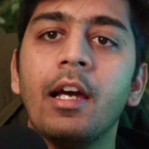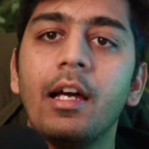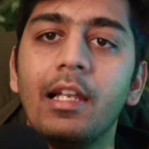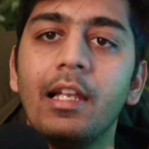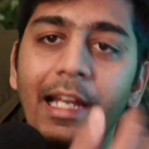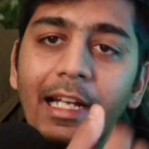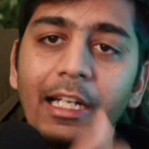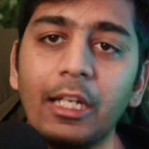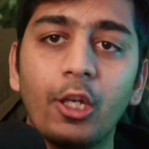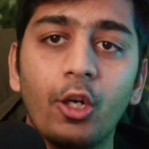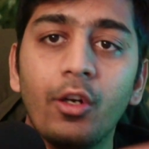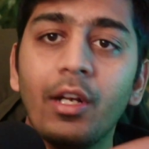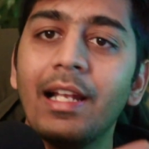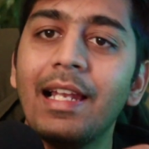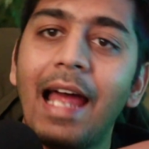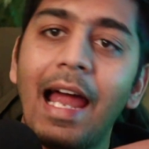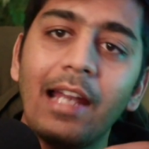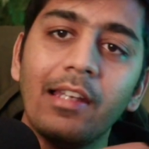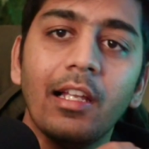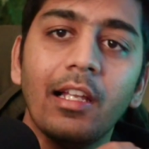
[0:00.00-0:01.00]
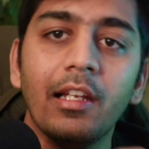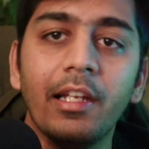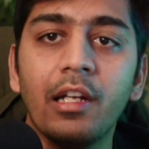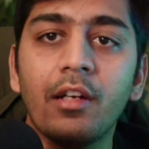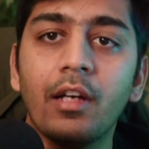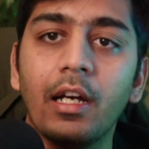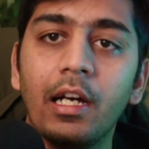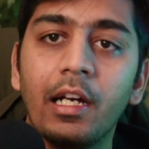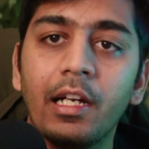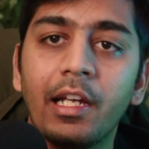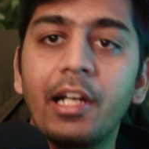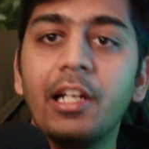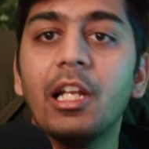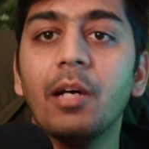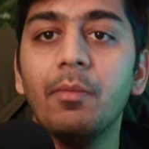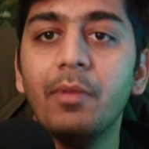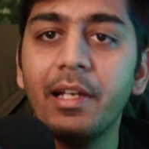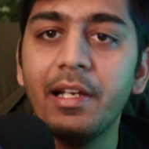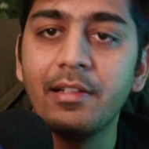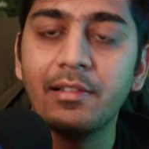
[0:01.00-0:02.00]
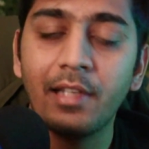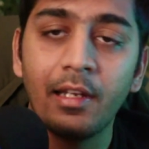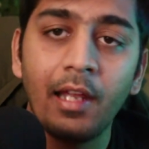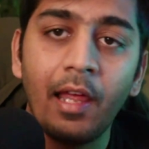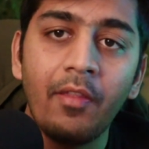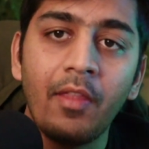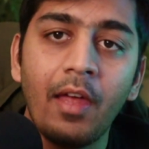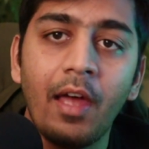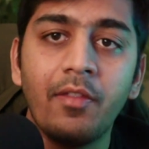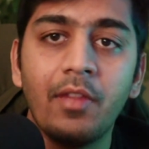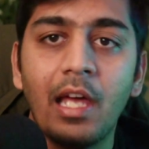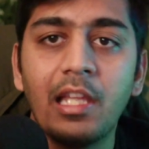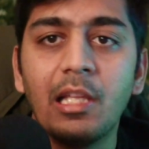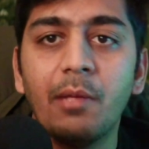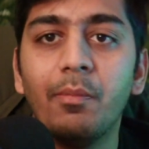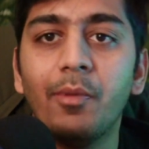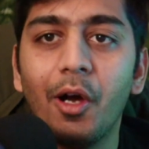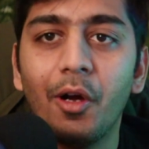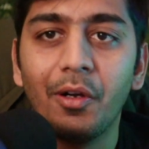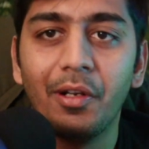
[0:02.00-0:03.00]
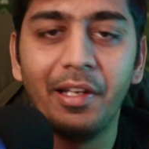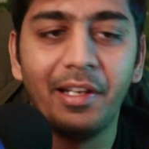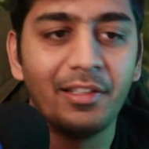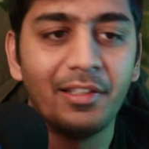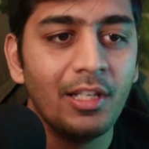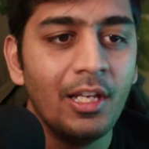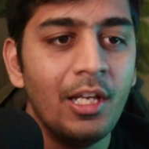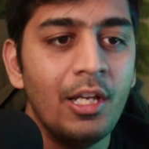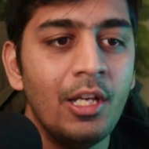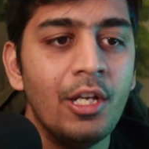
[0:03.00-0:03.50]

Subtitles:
Later on, I'll add the link, GitHub links and the blog links.